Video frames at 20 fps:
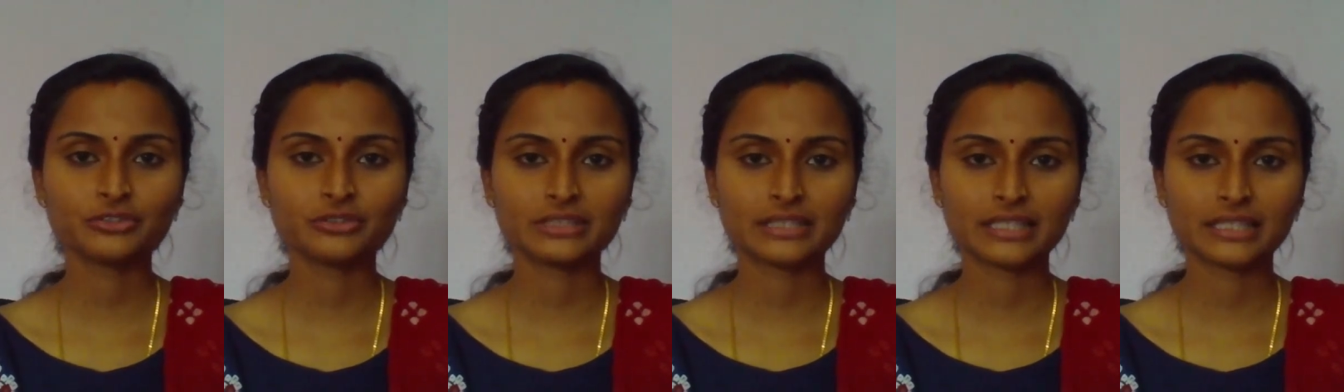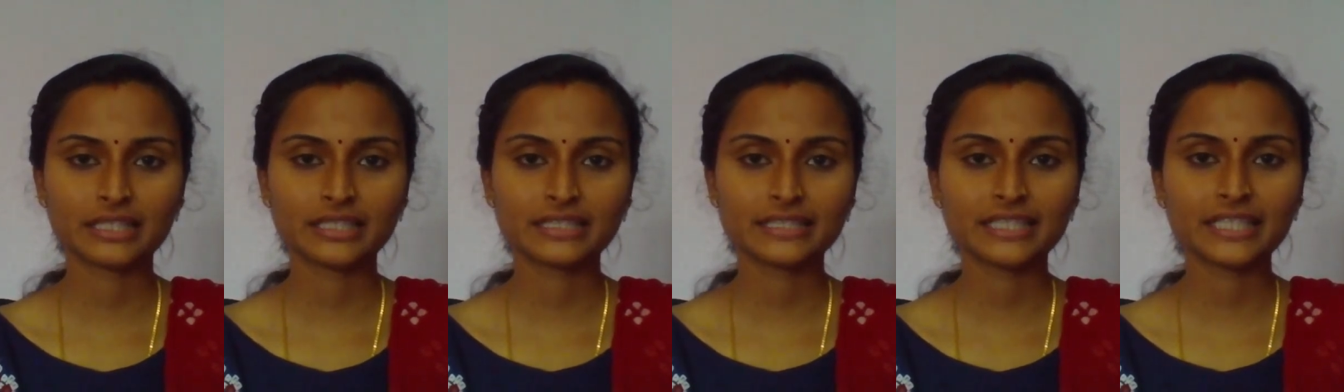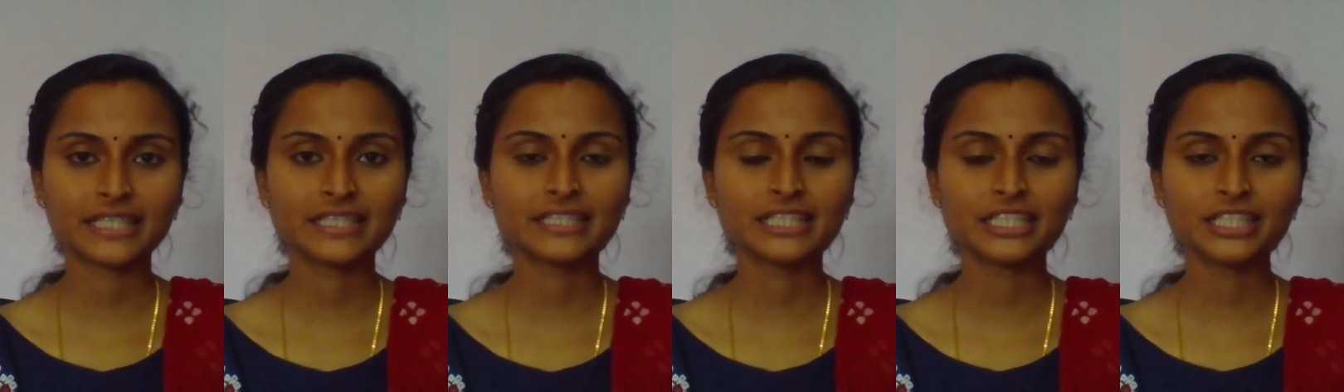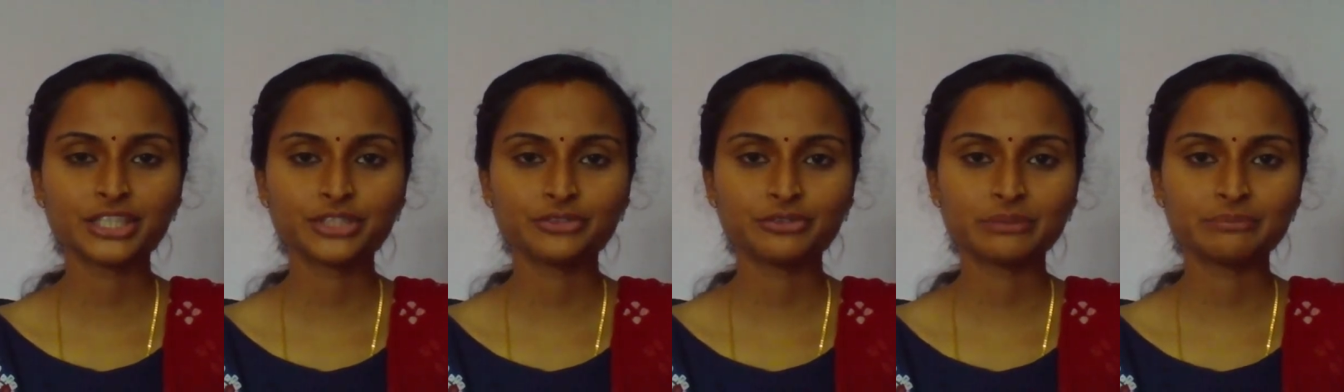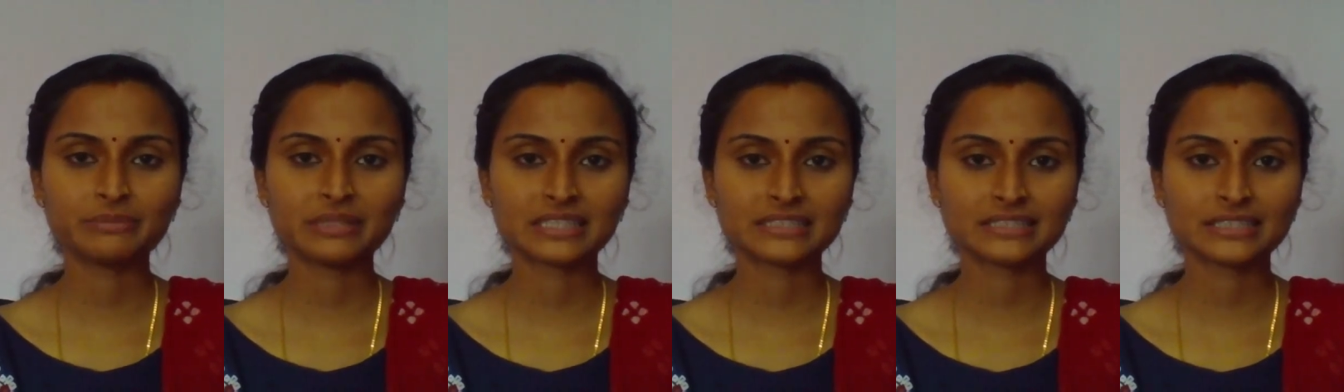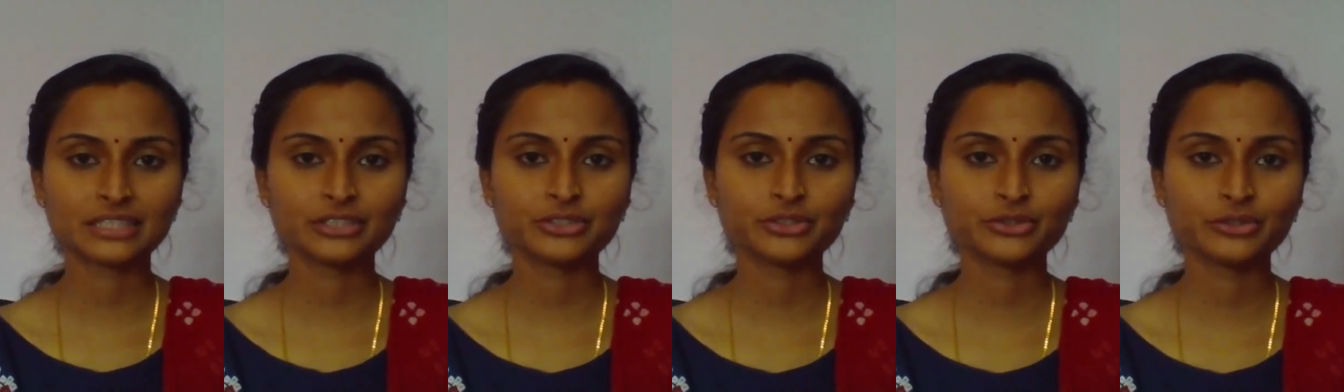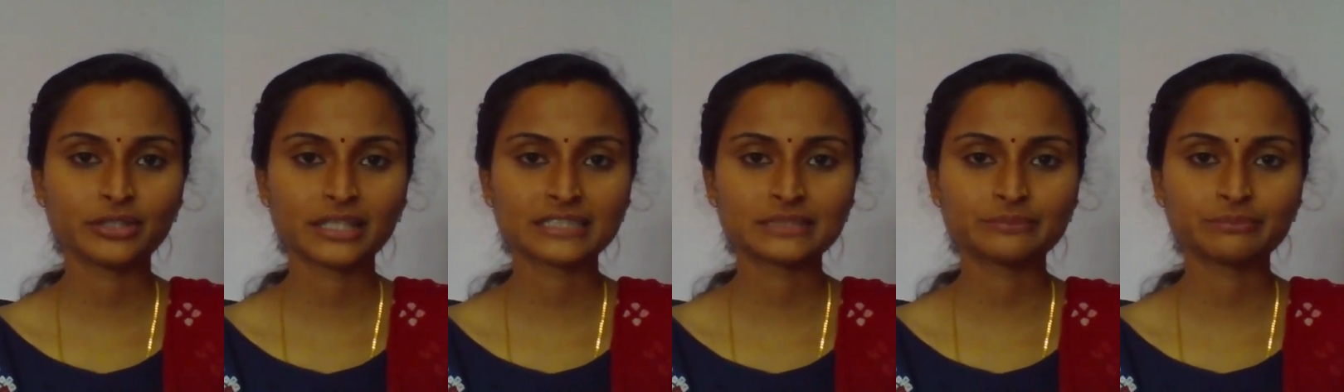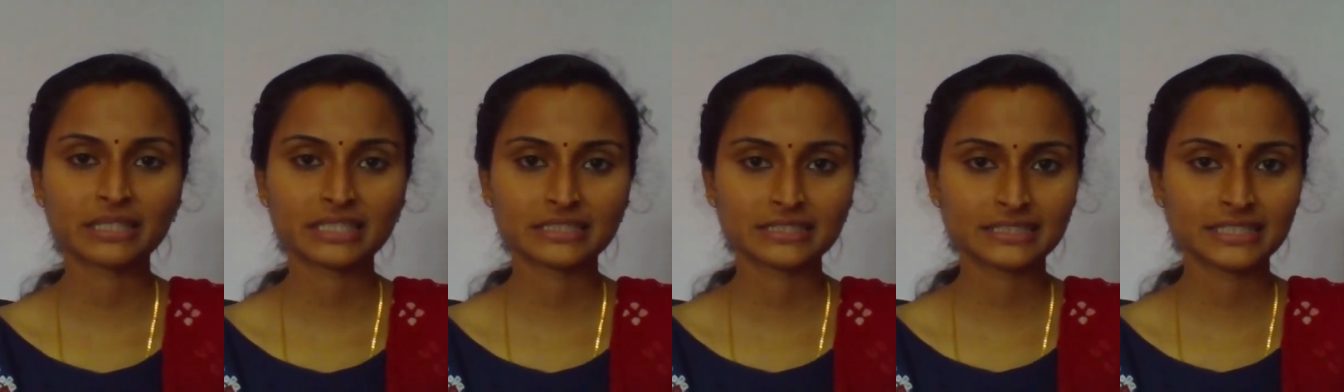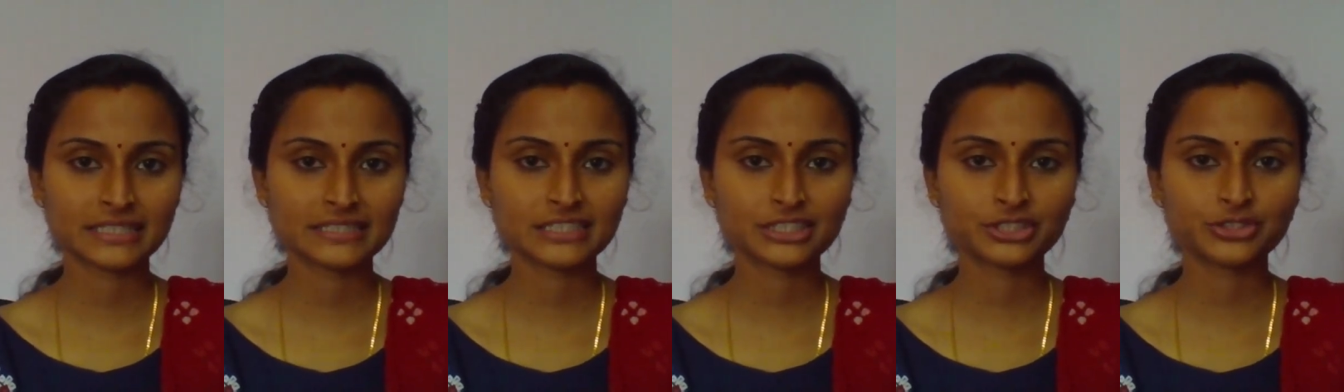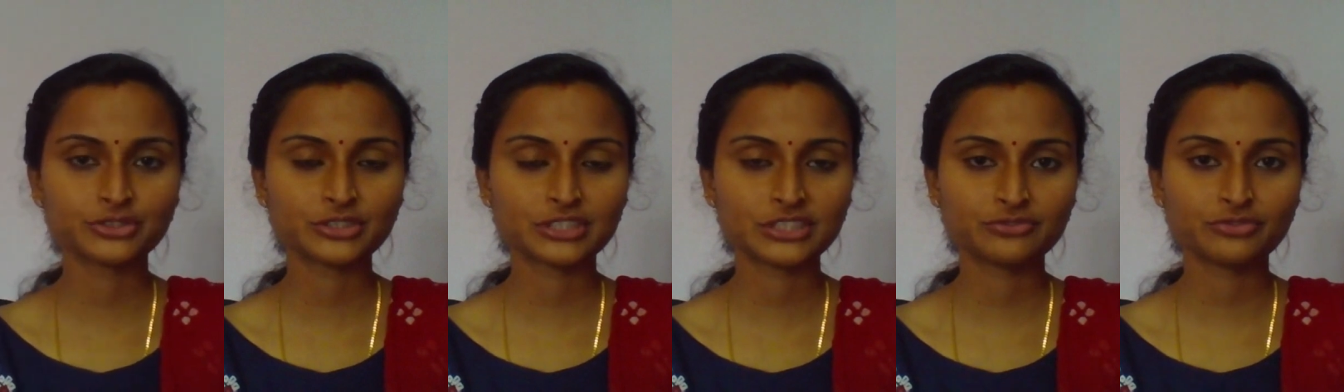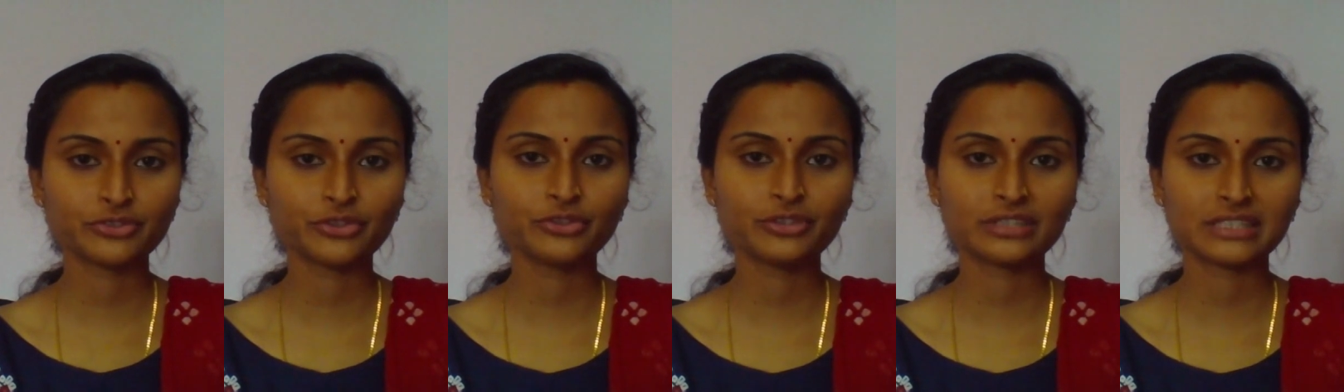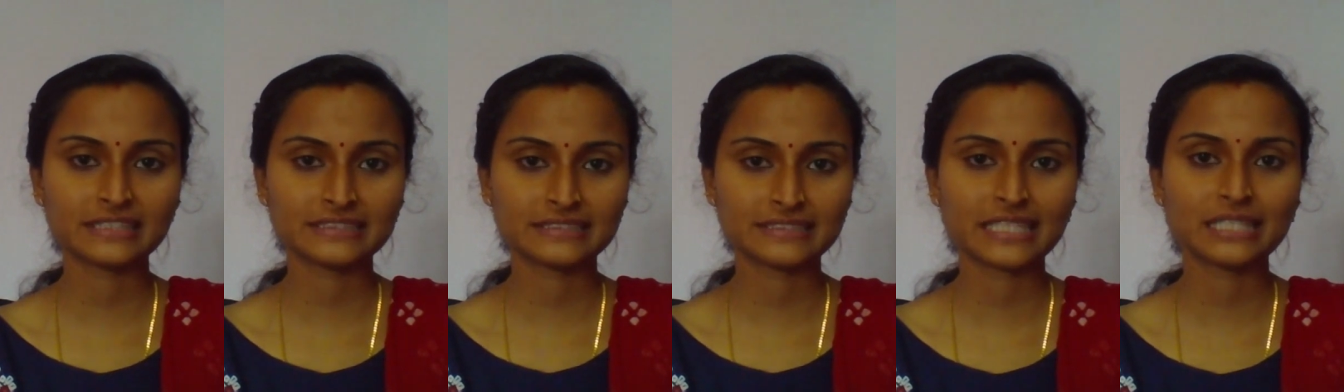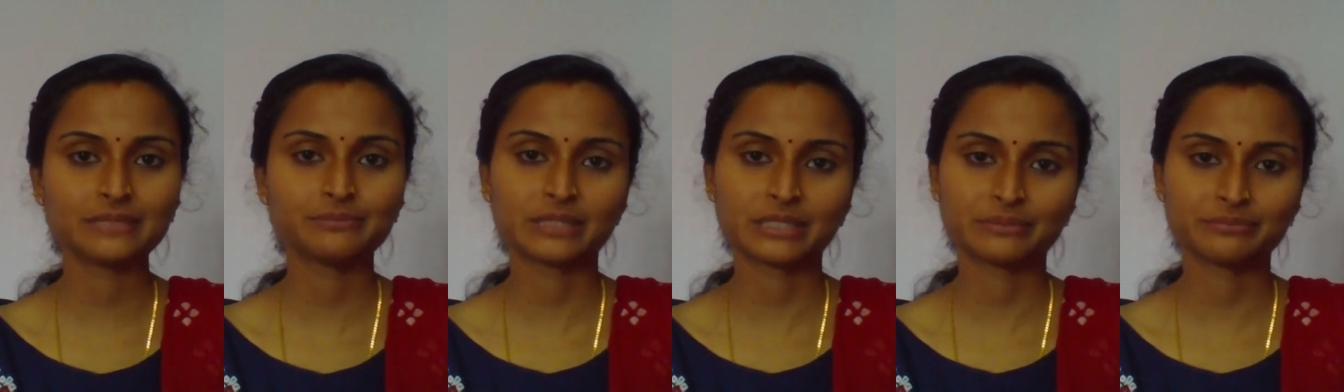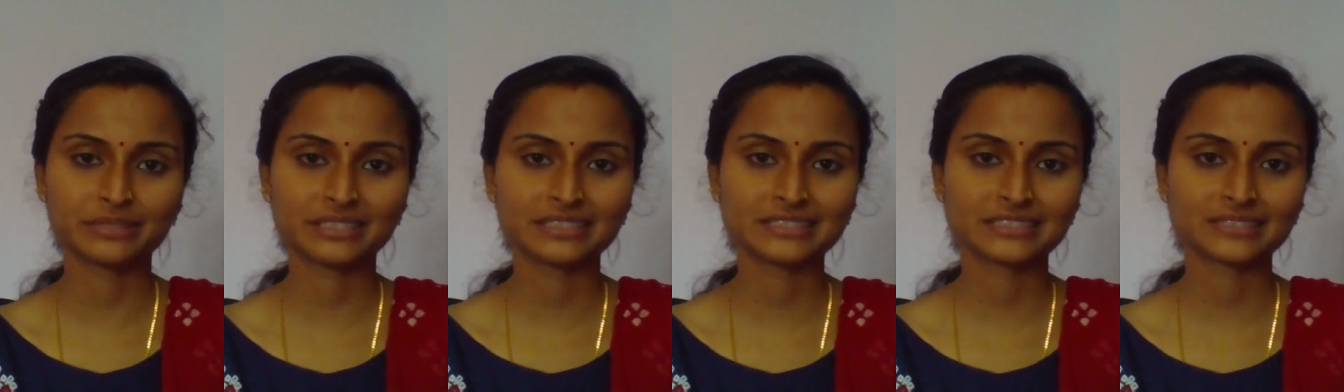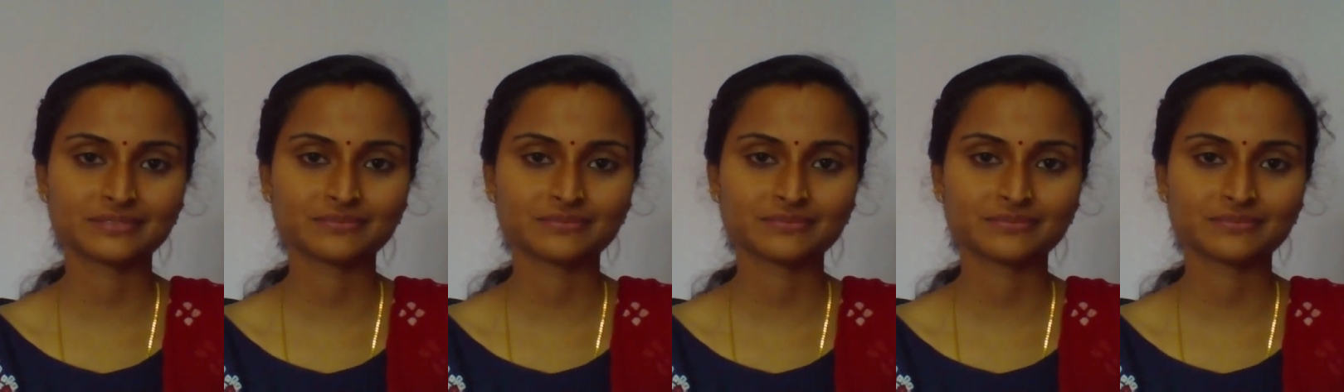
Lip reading: entitled to a person who has purchased goods for resale purpose.